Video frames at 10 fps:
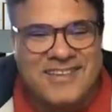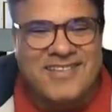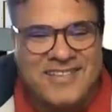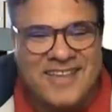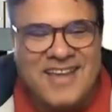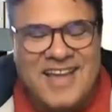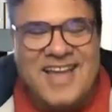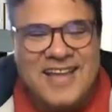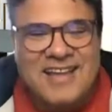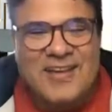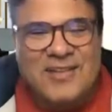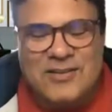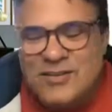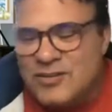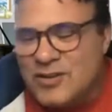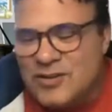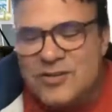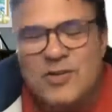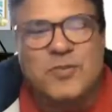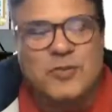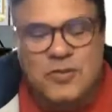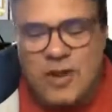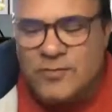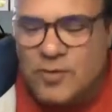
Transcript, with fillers: this is like you know this is a uh, simple stuff